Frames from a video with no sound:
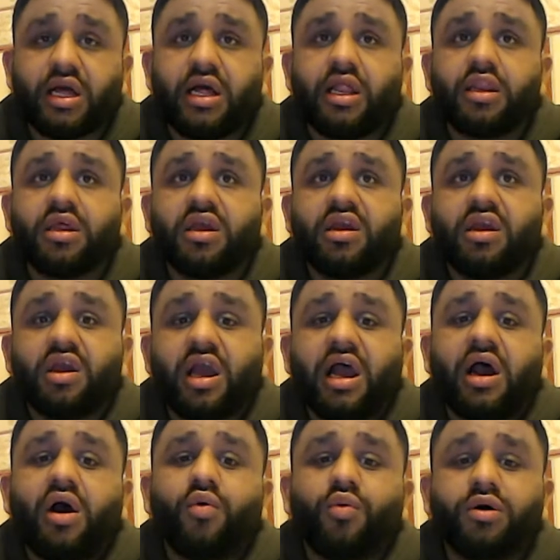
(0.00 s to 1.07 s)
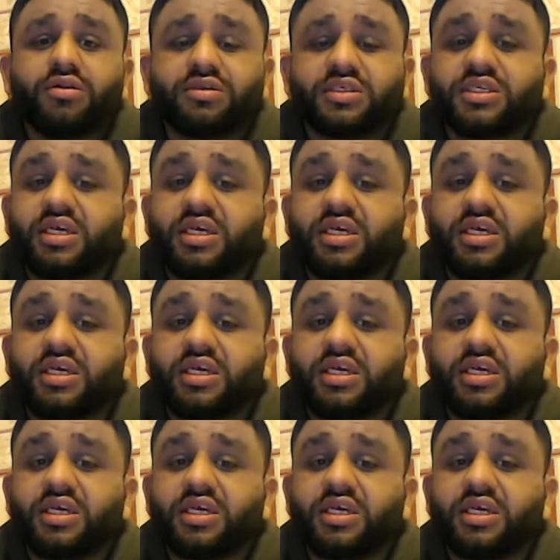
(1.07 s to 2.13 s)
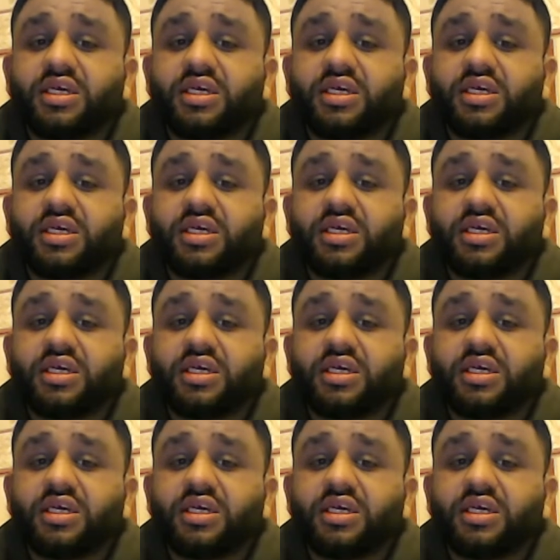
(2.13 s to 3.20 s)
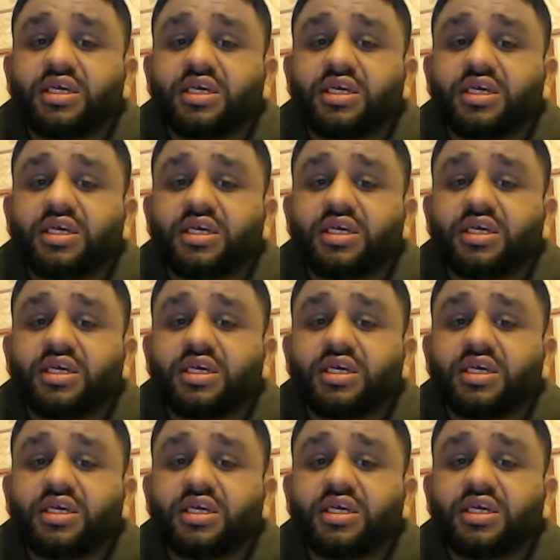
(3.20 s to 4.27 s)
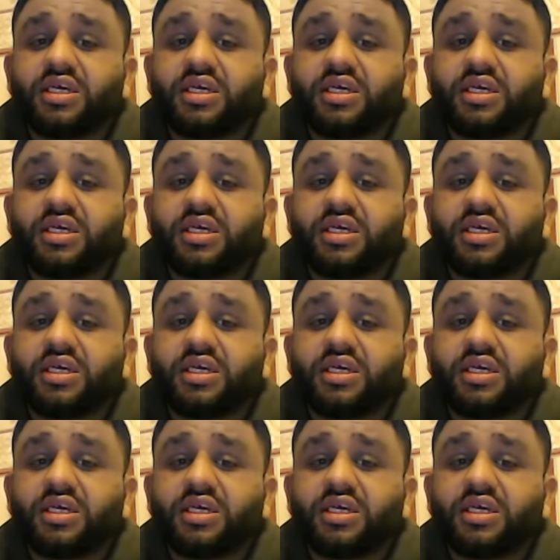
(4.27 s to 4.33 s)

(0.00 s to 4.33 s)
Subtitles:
And I will say this, and when we break down the fight in a bit more detail,